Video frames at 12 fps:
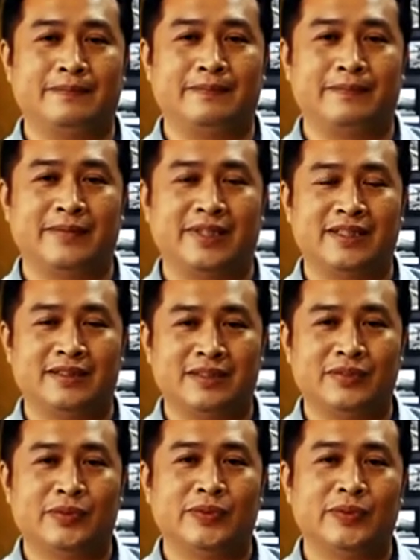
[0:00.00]
Text could
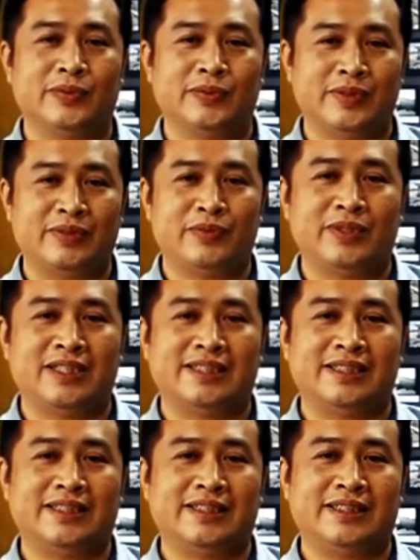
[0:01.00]
also be
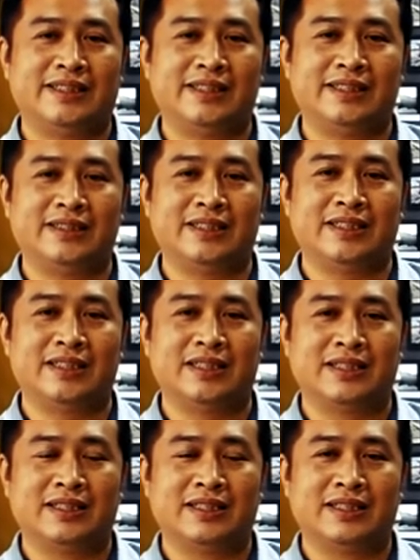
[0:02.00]
presented in
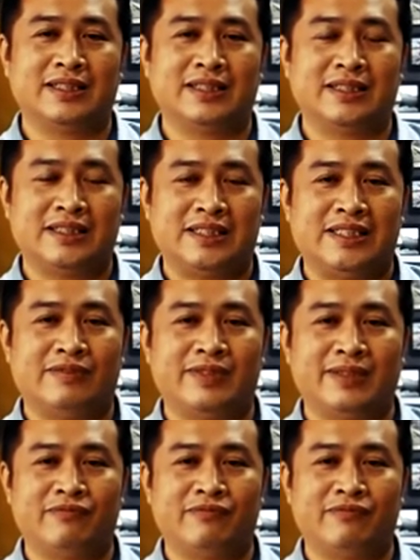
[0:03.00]
a bitmap